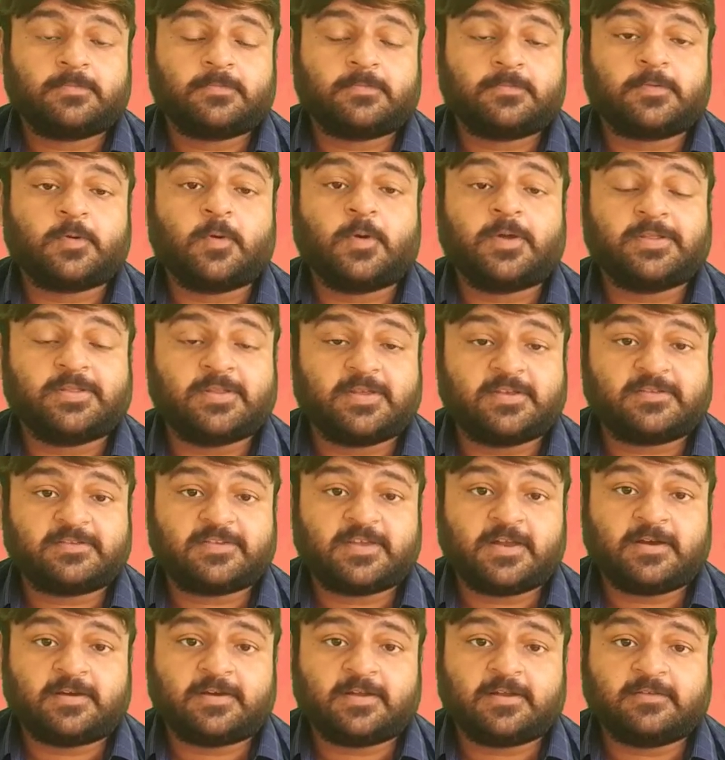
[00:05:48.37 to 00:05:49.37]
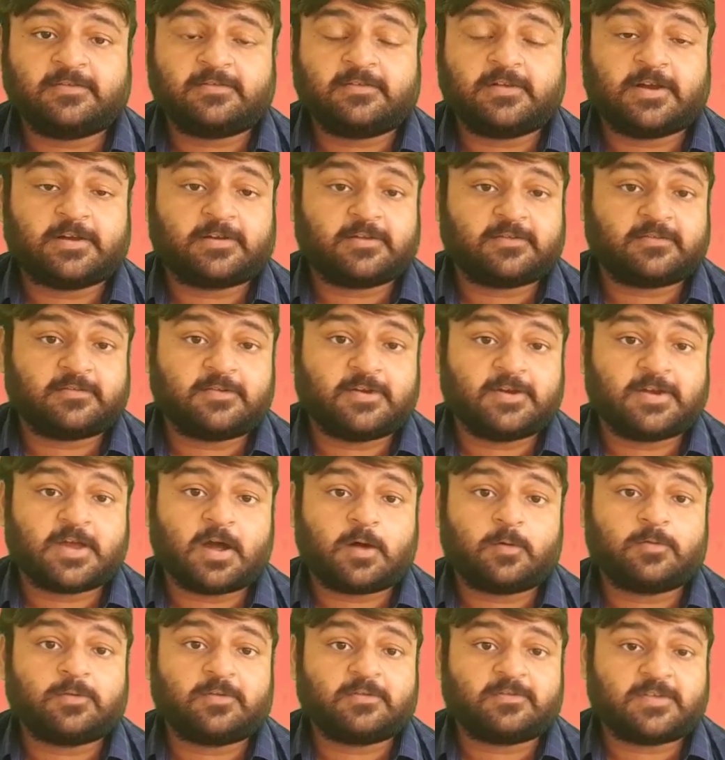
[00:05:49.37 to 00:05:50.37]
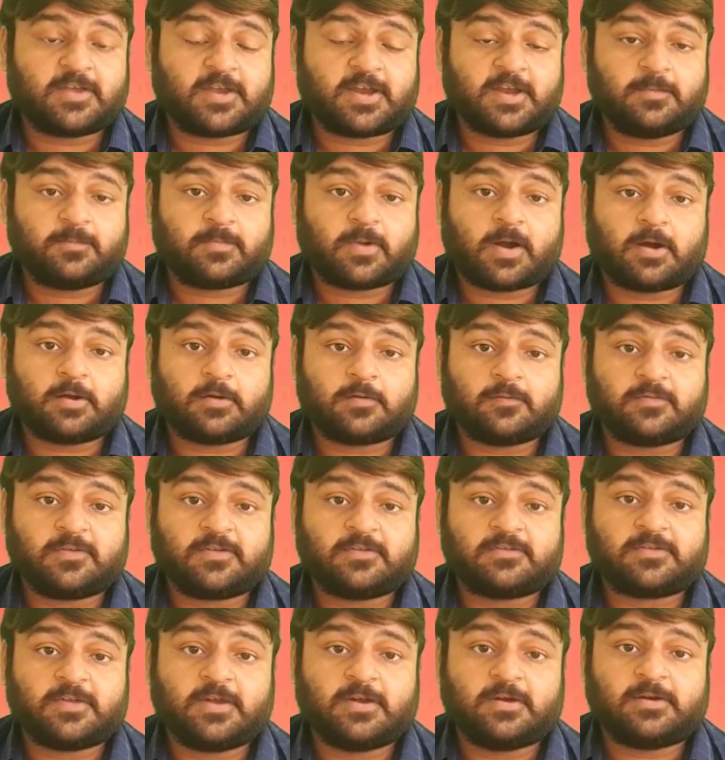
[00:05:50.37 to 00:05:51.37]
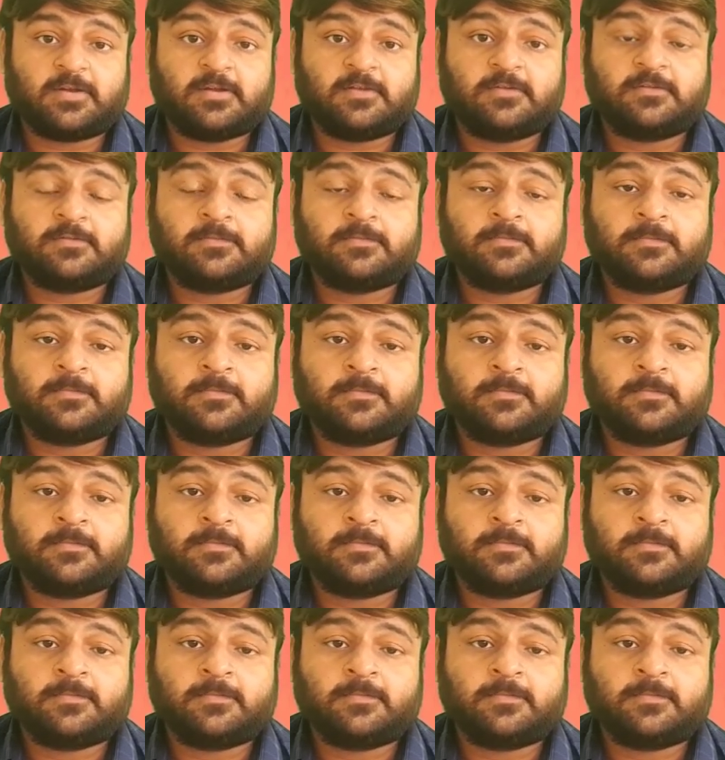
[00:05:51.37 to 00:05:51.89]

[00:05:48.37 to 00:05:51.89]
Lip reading: So in this sentence, let us read out the second part of this sentence.